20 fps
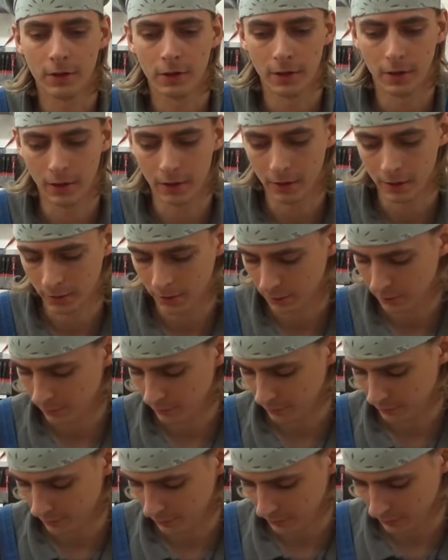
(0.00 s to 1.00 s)
and
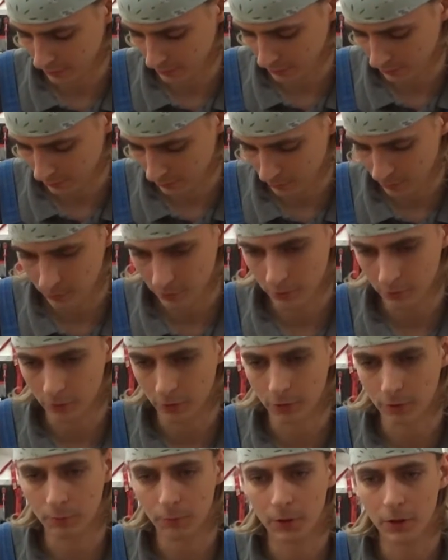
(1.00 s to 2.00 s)
this is
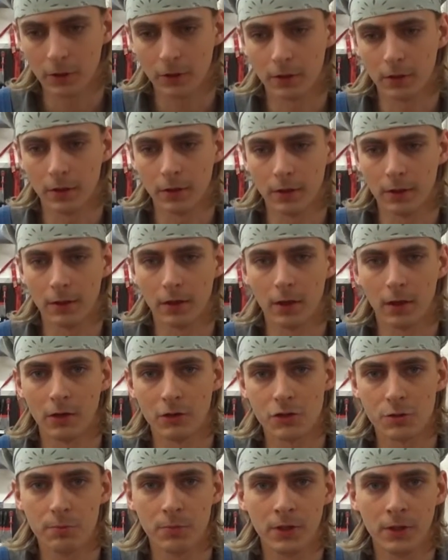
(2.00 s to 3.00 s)
going to be a
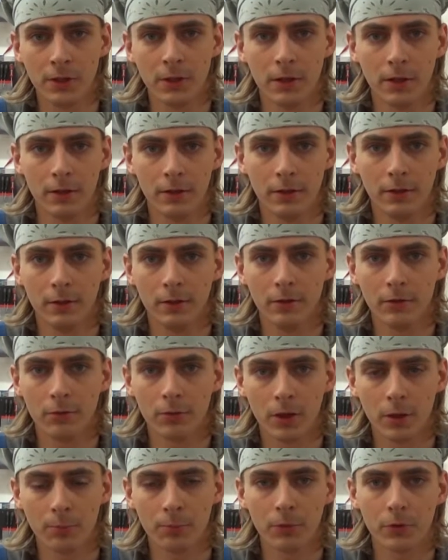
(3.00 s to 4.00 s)
RGB LED
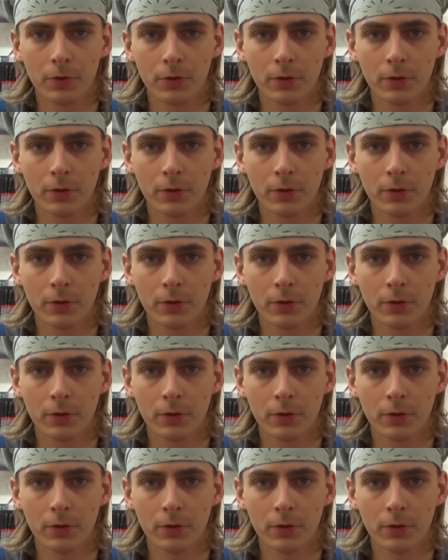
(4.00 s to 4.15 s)
stripe